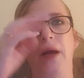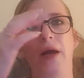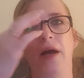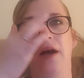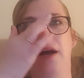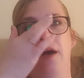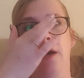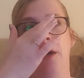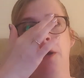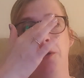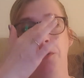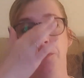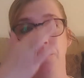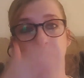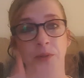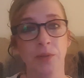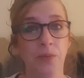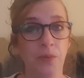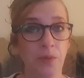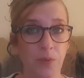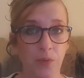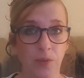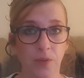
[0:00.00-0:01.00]
I hope
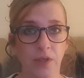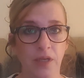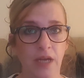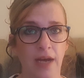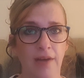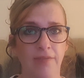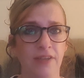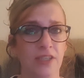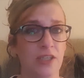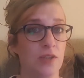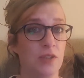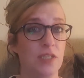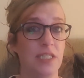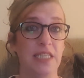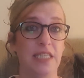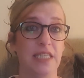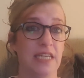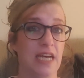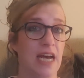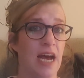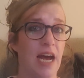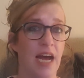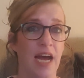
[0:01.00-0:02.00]
you all have a nice
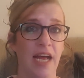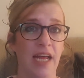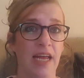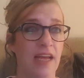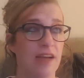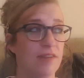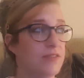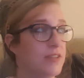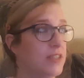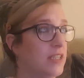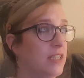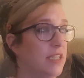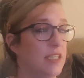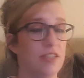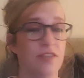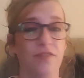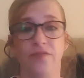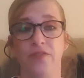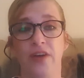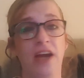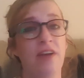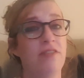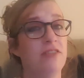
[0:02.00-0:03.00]
day after this
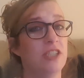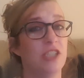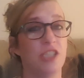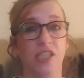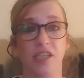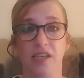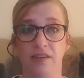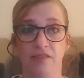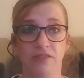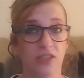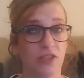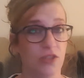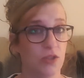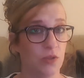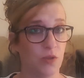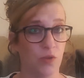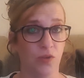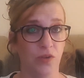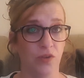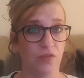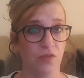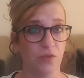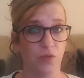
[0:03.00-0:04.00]
very cheery
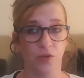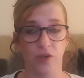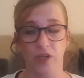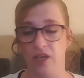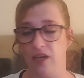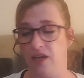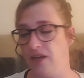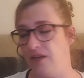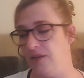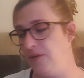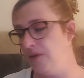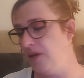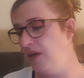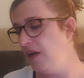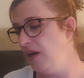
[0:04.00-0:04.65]
story for you.